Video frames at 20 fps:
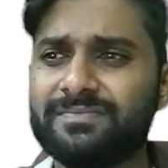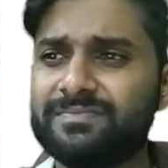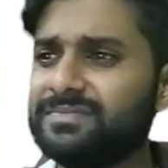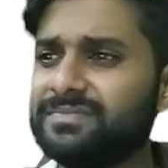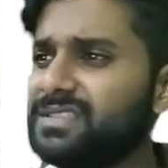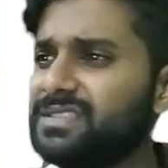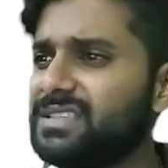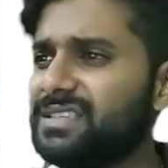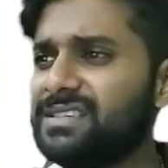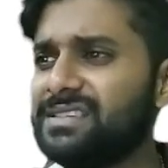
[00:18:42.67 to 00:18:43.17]

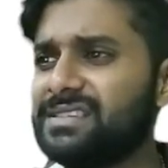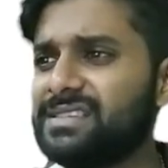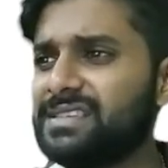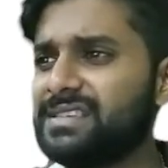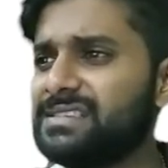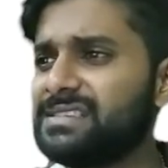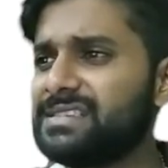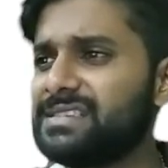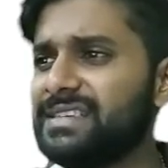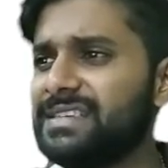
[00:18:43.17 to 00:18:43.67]

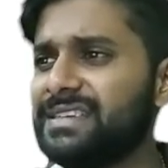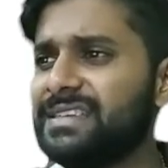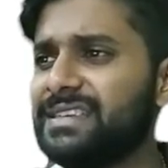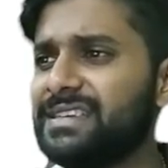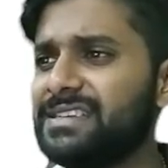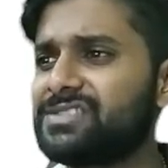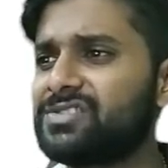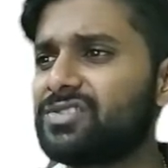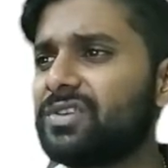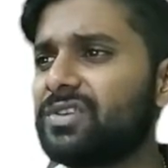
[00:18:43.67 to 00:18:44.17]
CD
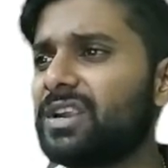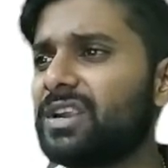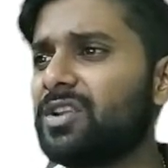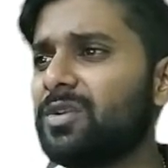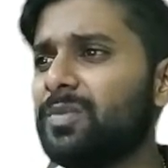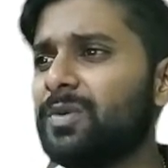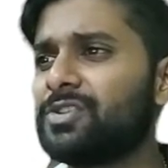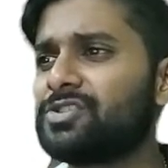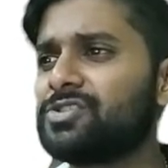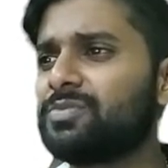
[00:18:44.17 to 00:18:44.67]
is not at all
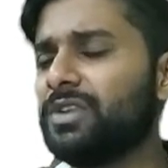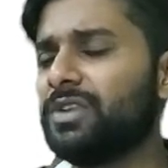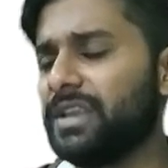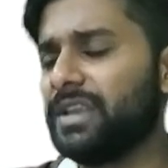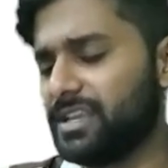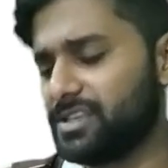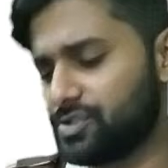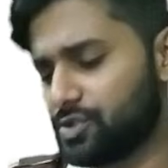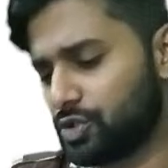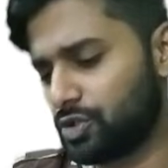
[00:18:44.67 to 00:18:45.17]
possible.
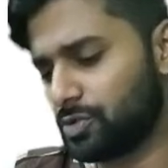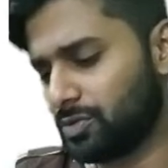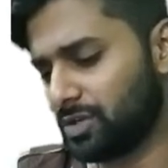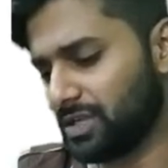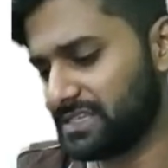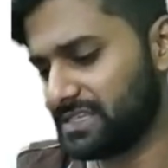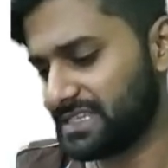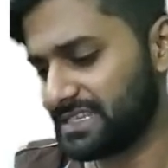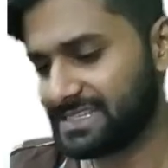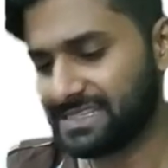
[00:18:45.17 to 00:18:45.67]
Here suitable
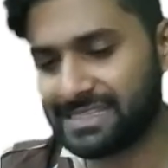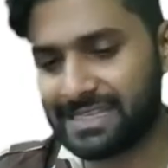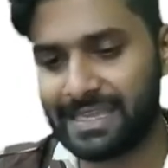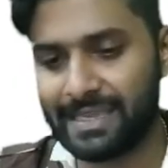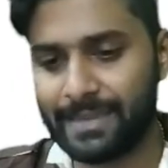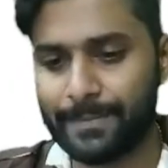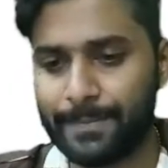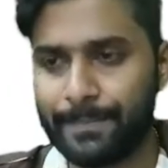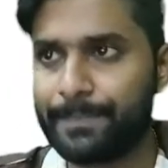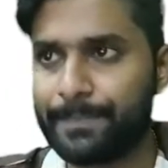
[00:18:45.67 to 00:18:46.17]
answer is A.
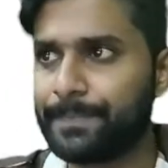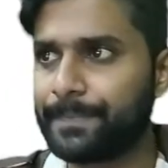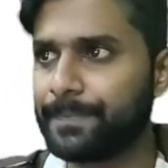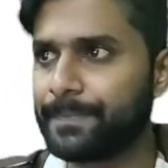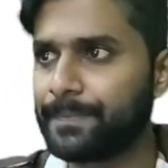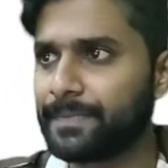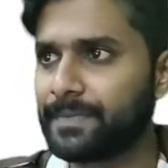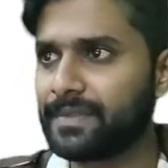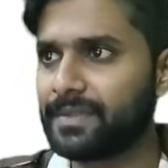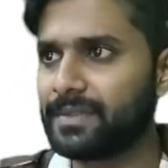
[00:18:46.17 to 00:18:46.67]

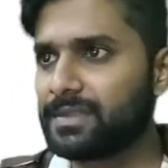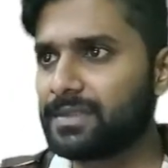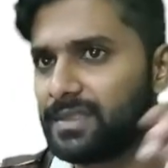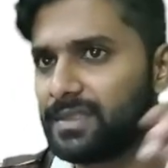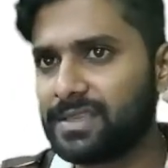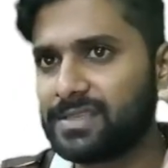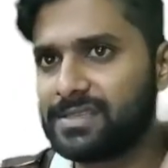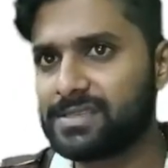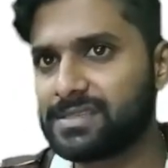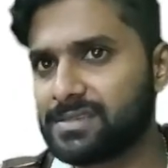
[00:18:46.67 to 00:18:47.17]

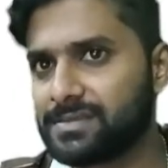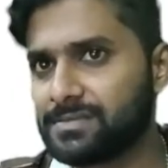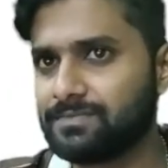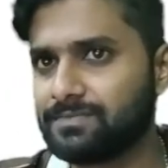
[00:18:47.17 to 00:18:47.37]
Next.